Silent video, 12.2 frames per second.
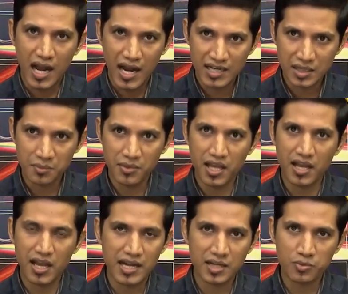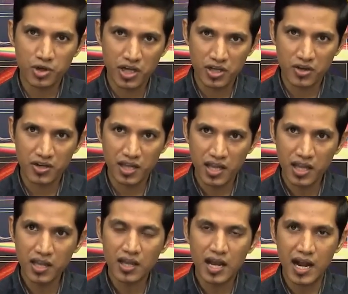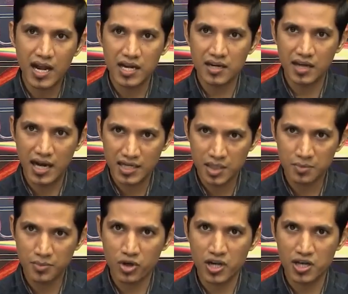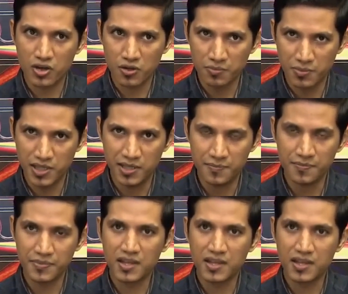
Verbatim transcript: atom or ion A and atom or ion B.